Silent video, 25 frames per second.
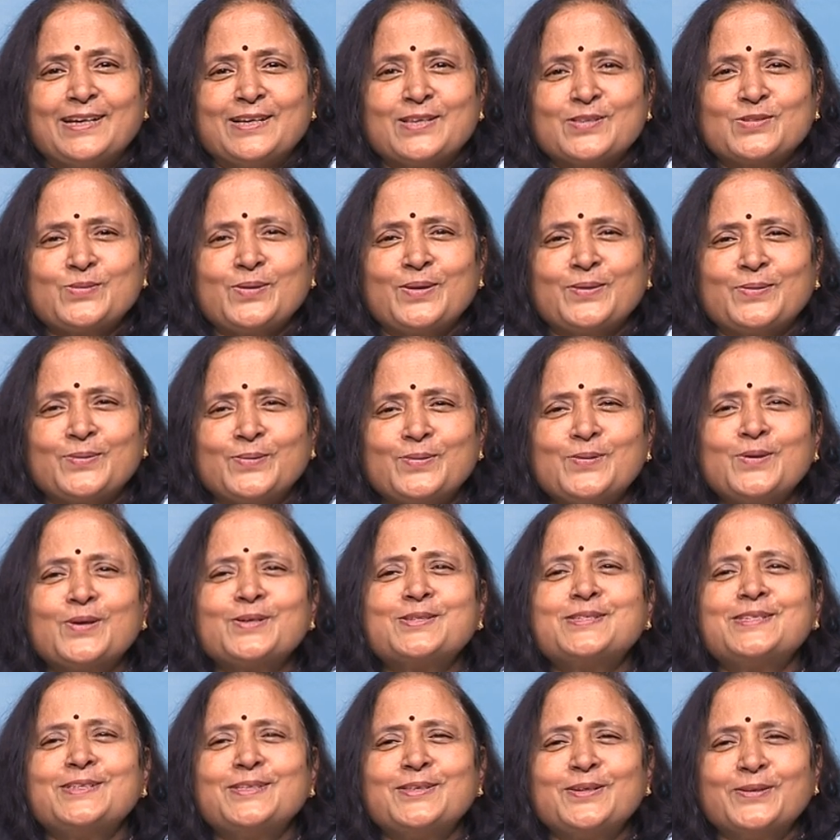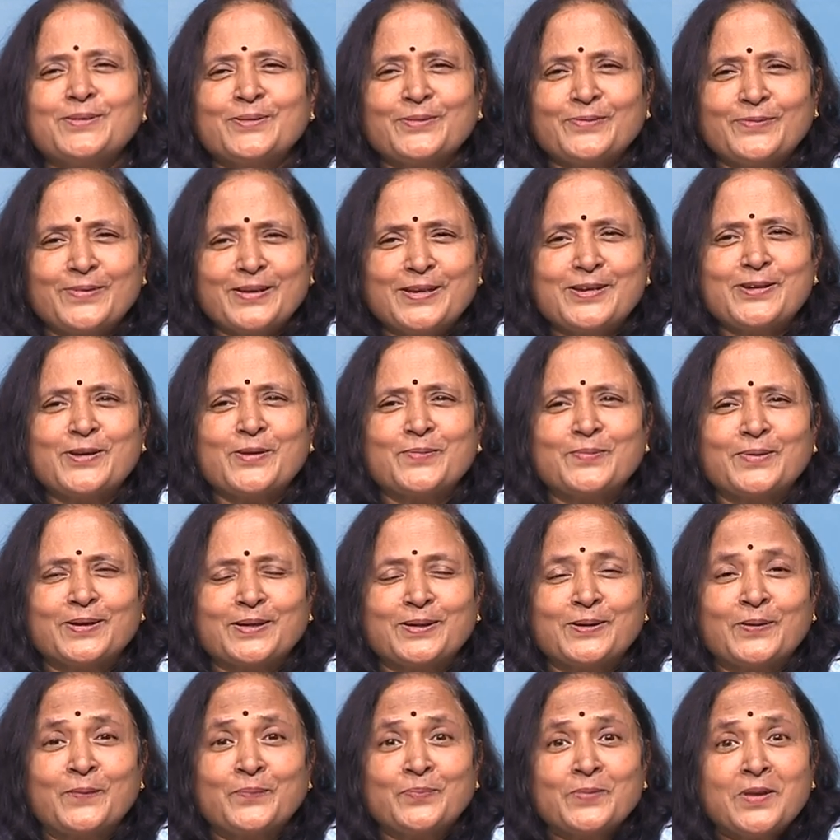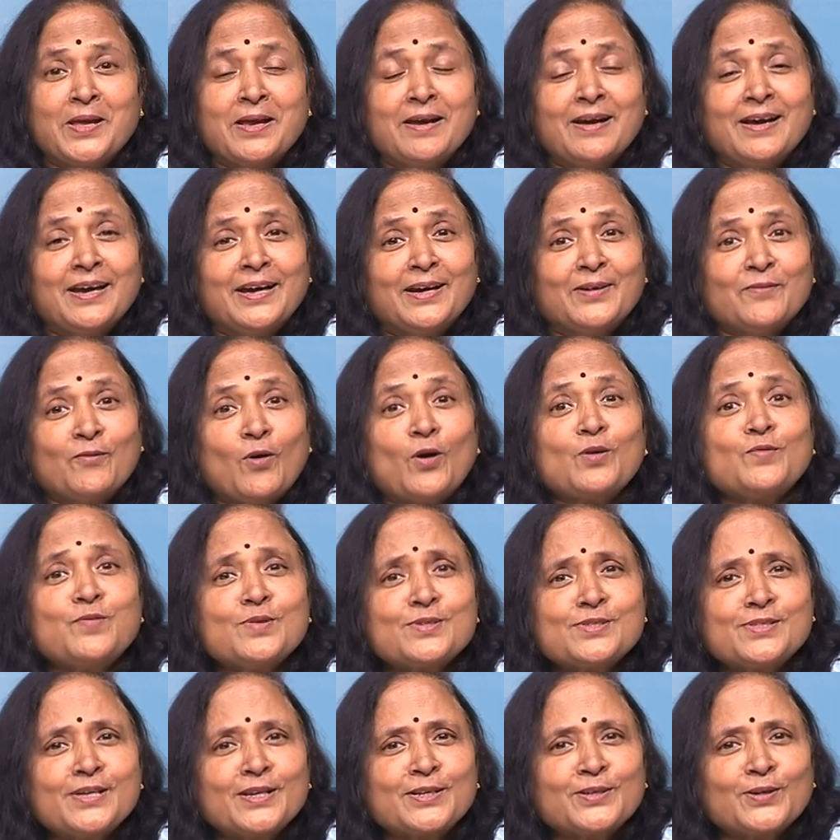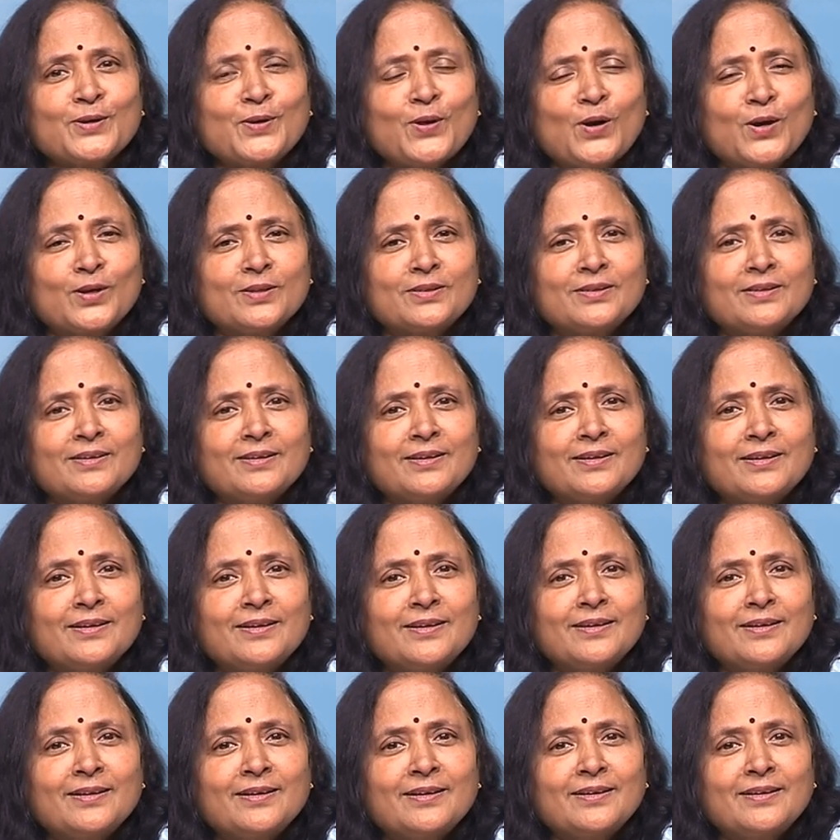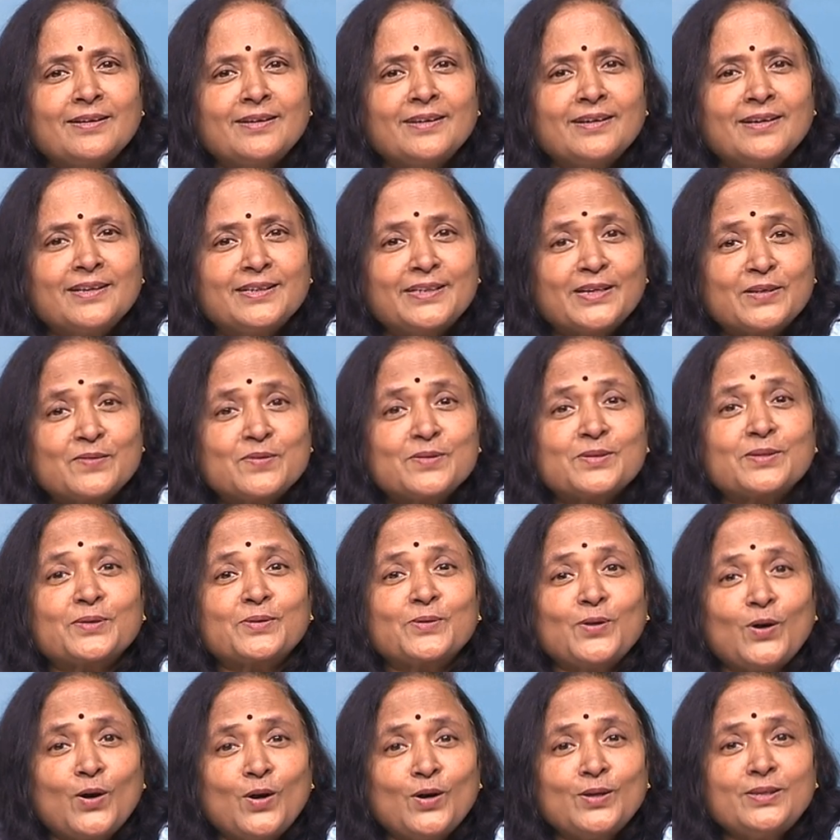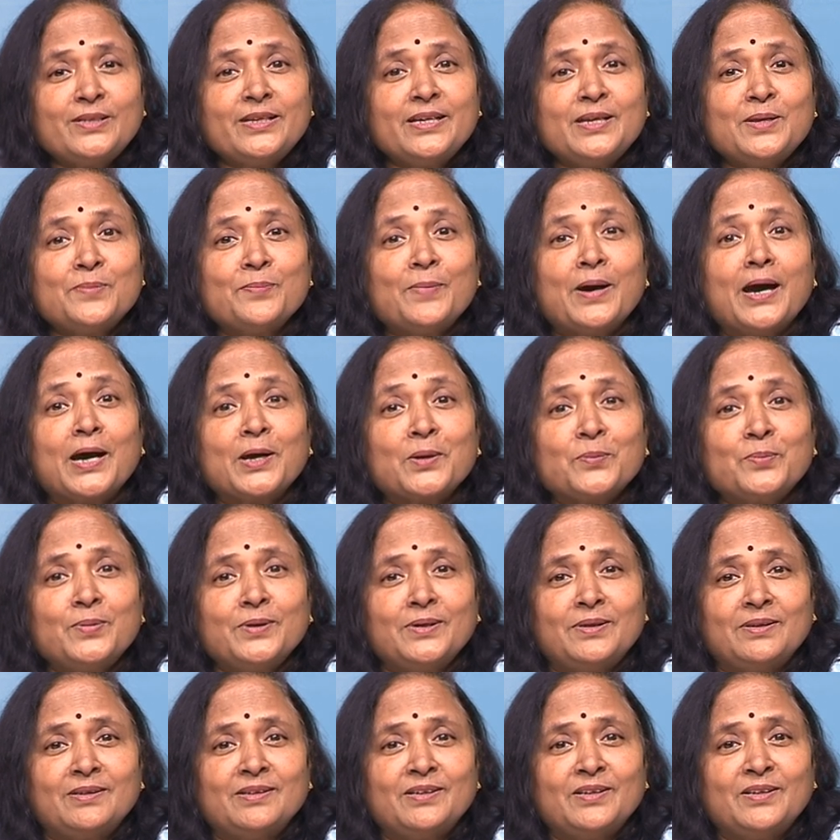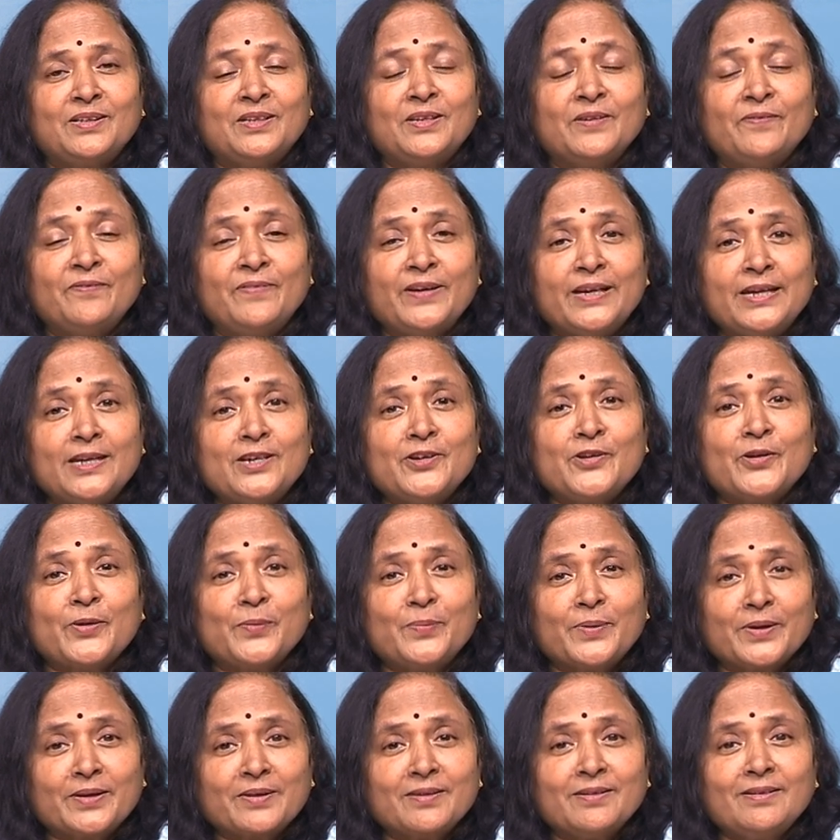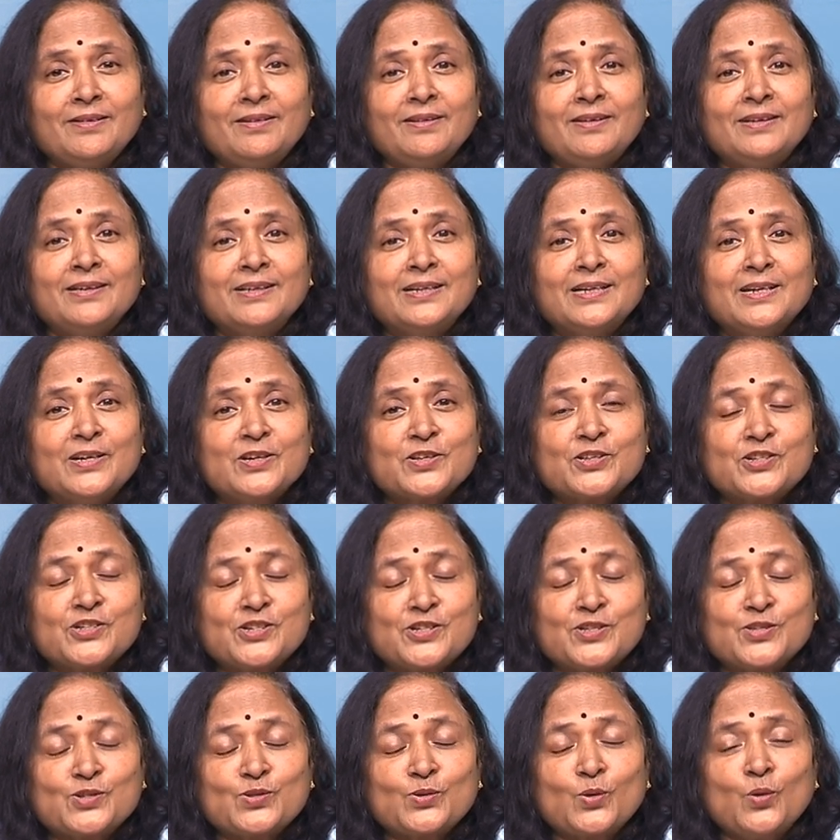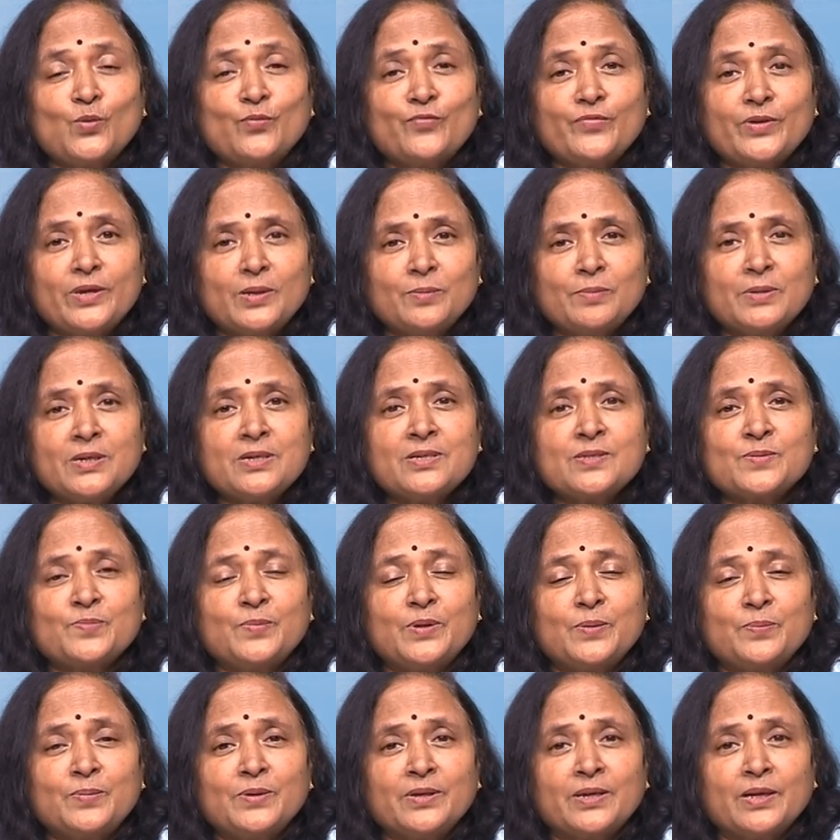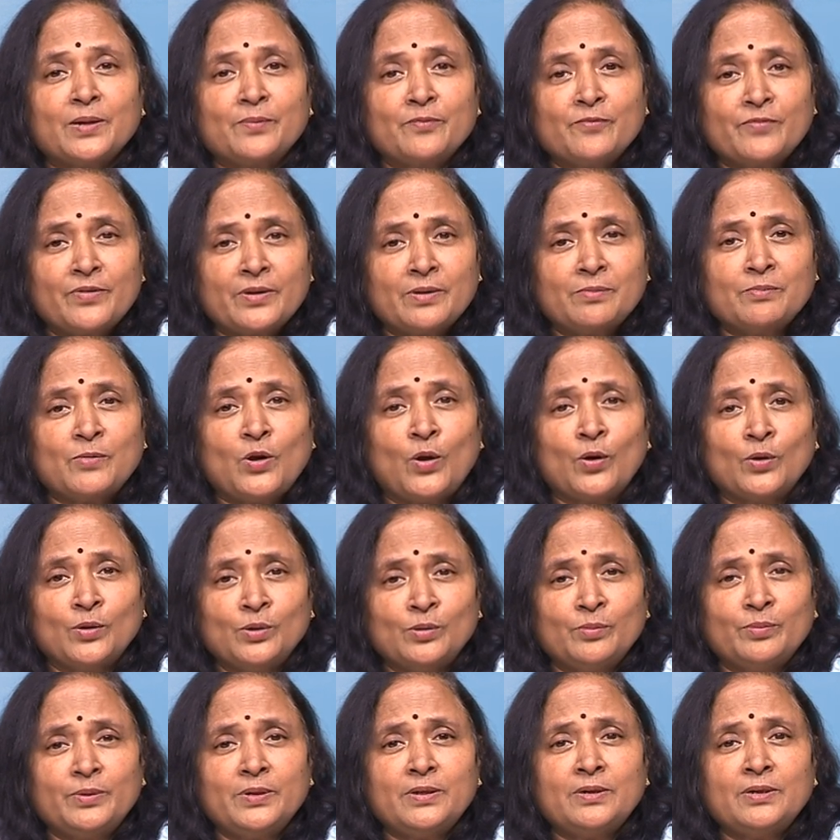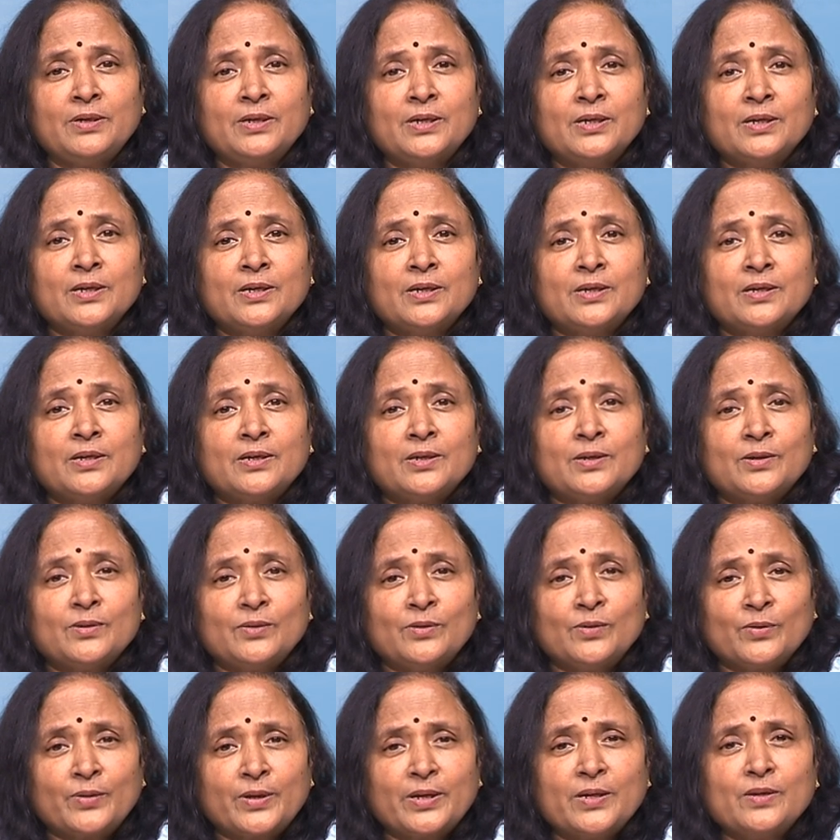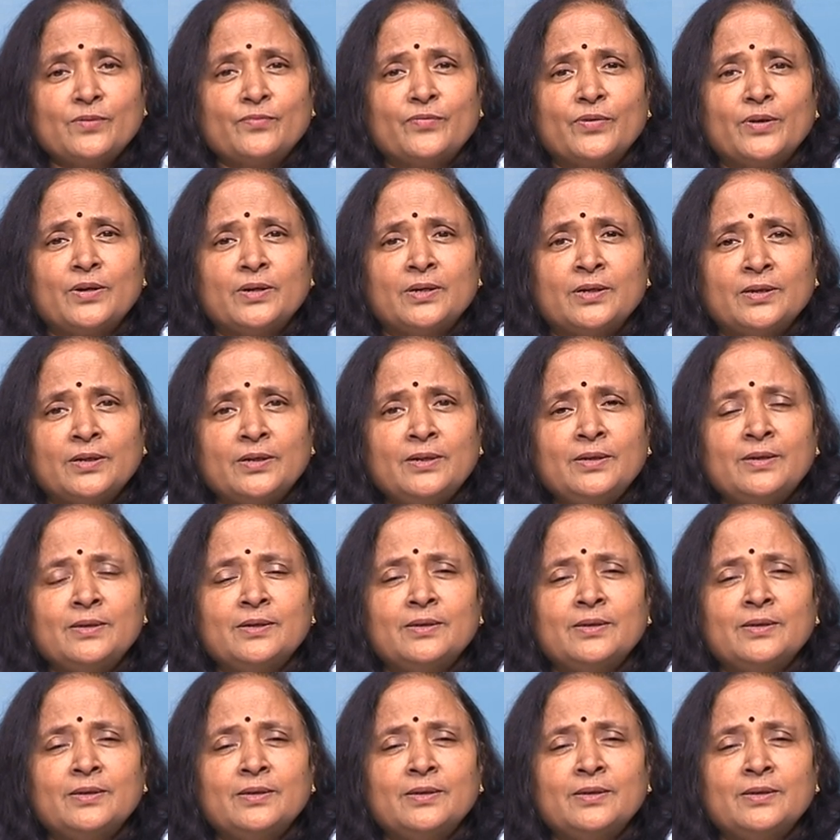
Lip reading: So, I could not see the veiled replica. What was that cloth? That was a cloth in marble, the veiled Rebecca. She's so famous, people come from all over looking for her